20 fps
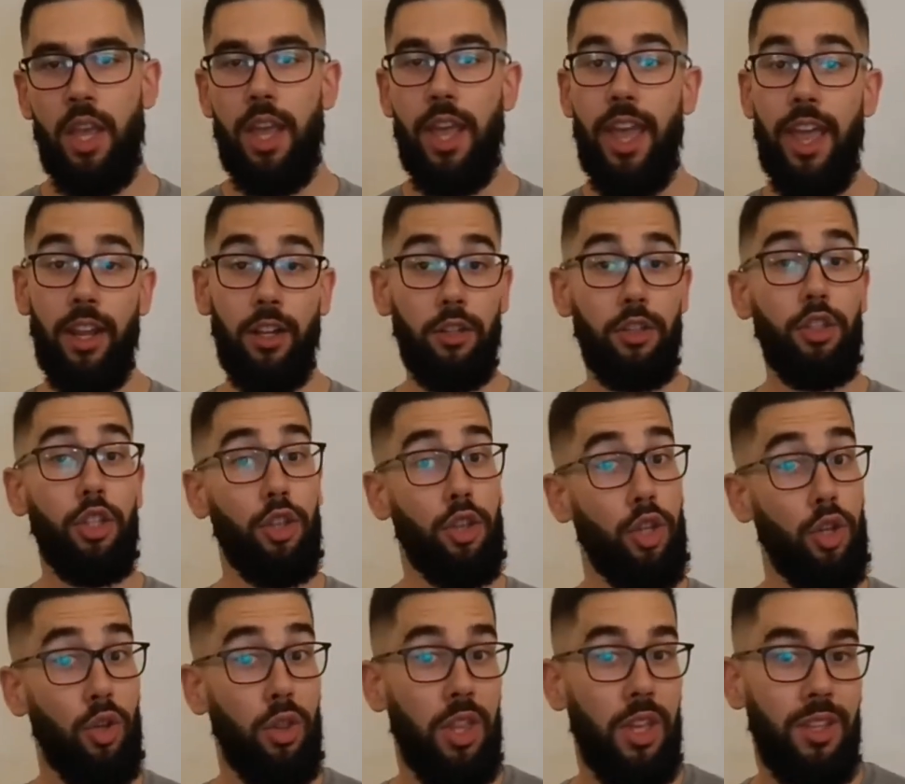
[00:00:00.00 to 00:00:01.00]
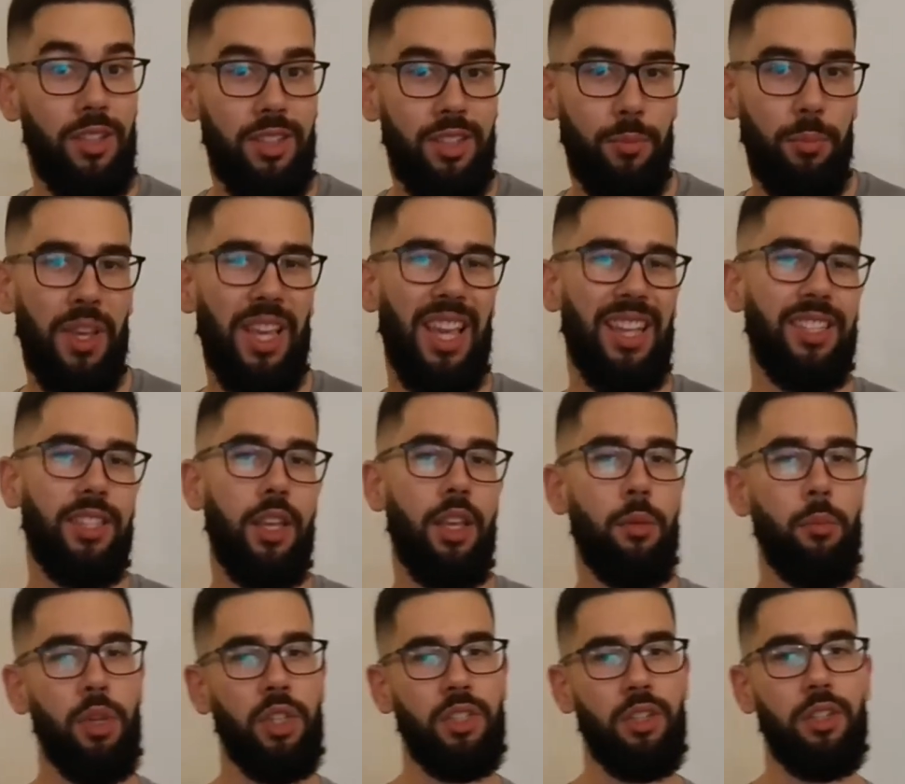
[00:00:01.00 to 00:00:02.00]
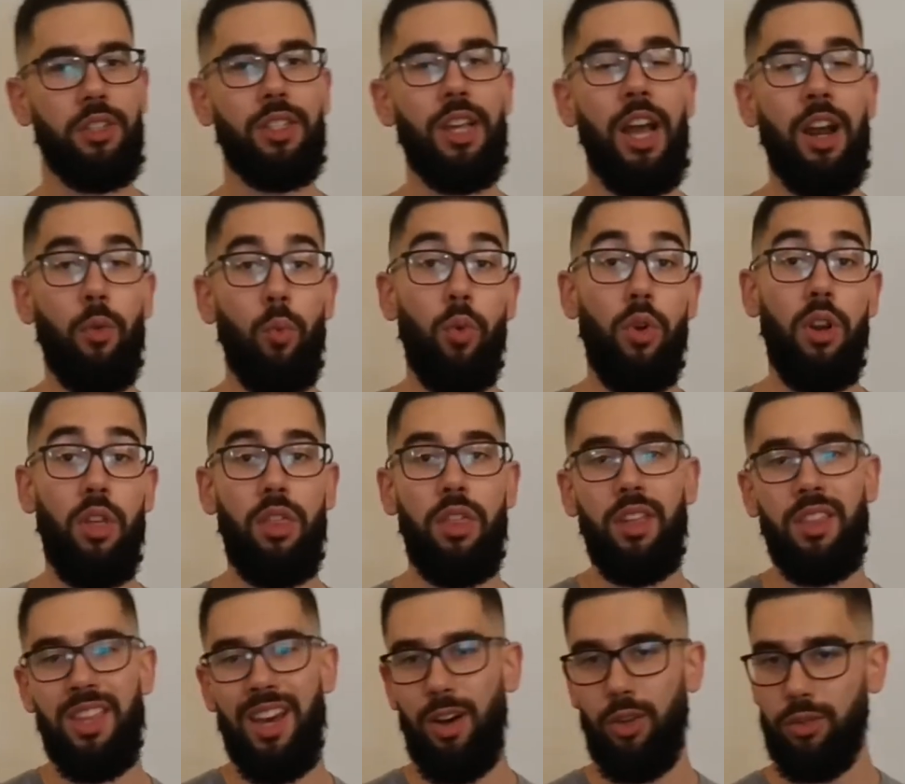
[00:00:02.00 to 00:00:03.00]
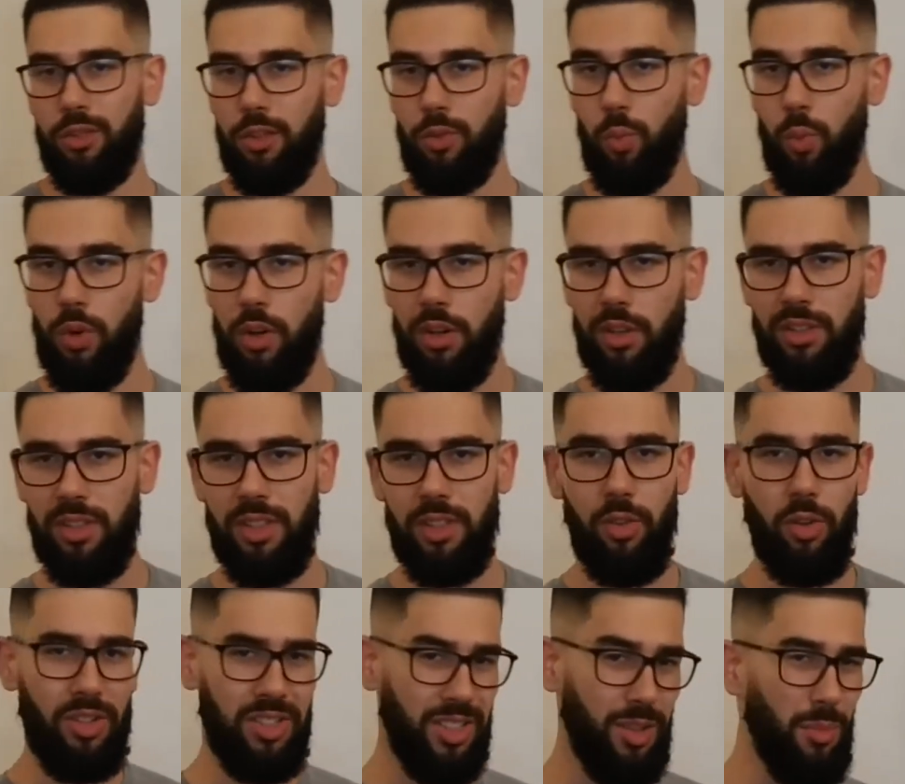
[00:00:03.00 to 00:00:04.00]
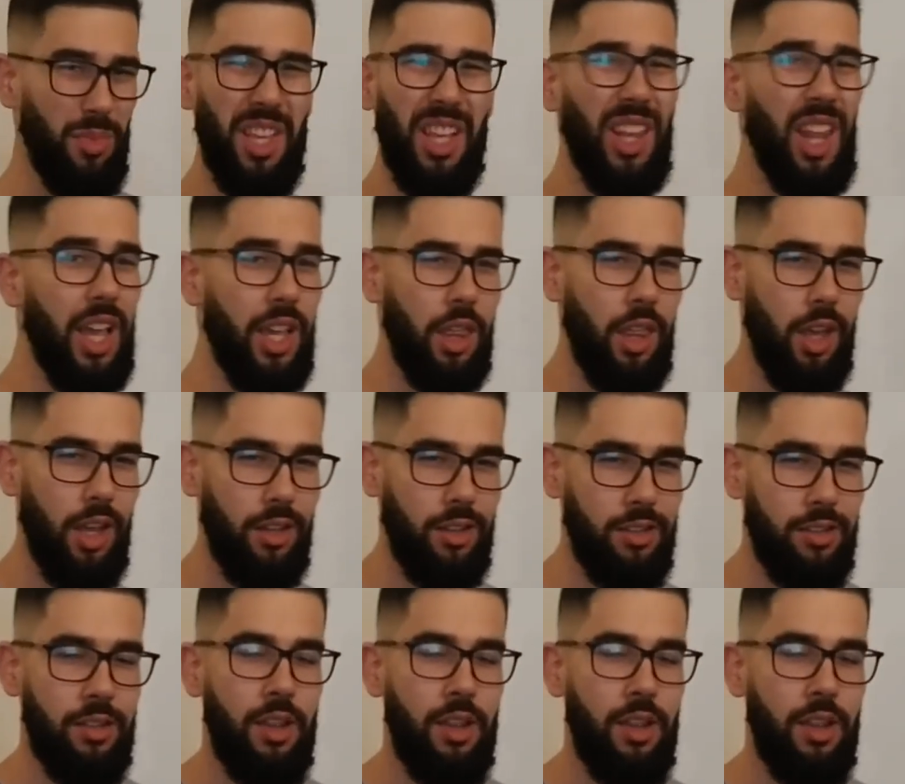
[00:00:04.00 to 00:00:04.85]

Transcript: And to do this, because images are worth a thousand words or something like that,